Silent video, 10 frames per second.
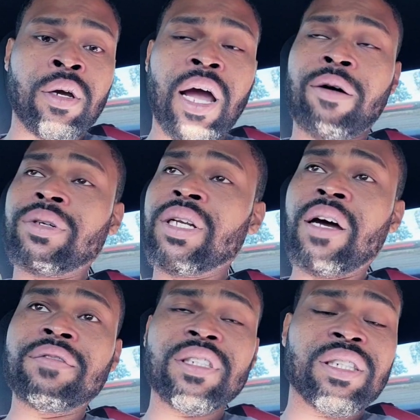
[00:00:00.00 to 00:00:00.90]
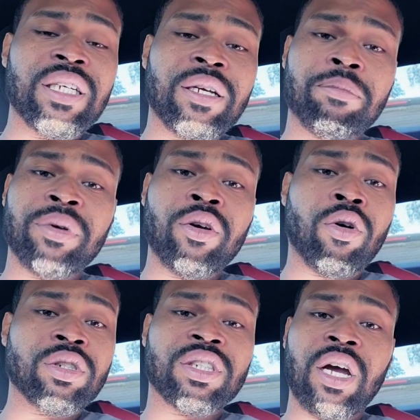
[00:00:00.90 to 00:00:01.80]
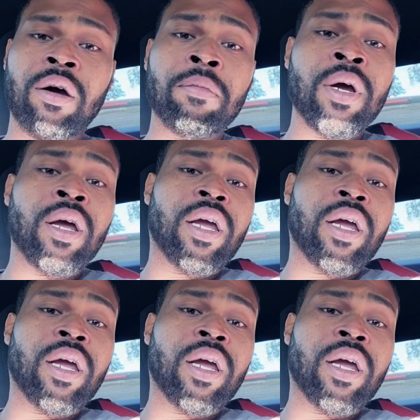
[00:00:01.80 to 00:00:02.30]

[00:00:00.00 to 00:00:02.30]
I would love to see him be on something